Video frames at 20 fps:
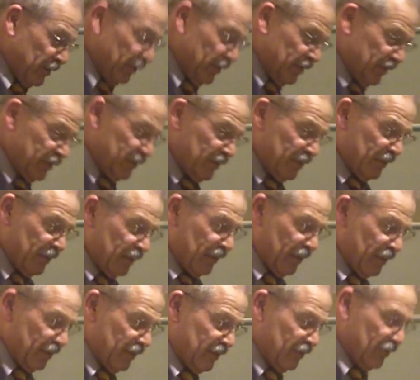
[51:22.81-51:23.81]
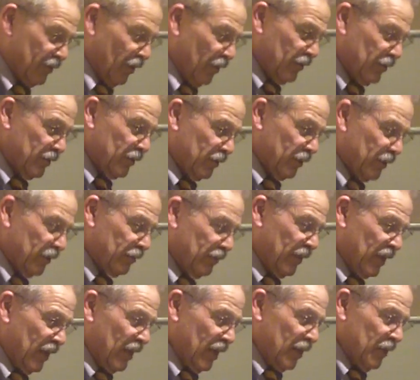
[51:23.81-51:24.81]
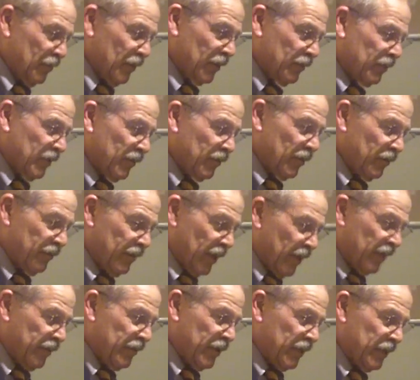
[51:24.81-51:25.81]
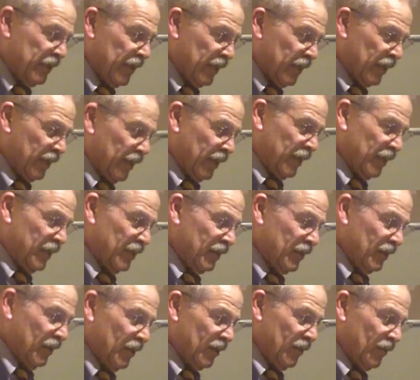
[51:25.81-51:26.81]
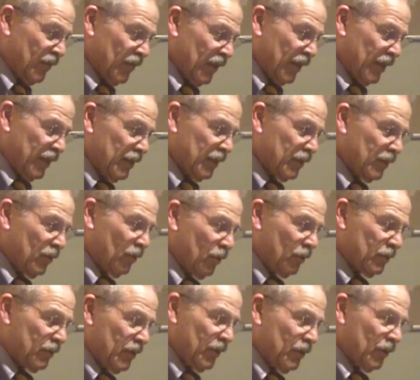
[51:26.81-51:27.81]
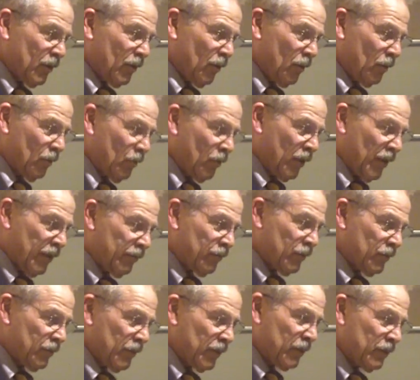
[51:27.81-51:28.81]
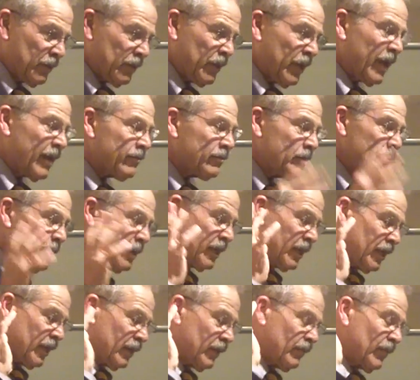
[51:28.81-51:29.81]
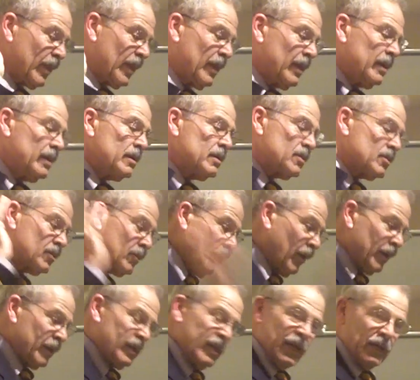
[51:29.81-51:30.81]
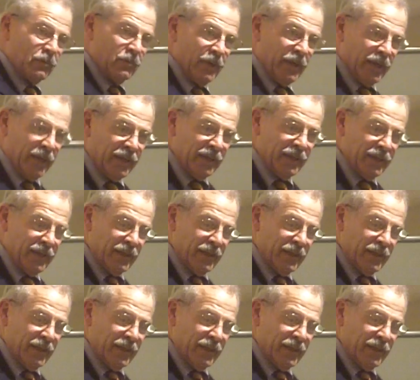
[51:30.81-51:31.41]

uh, tone to it, but we were very, very dedicated, in the Cold, in the Cold War effort, everybody saw it that way.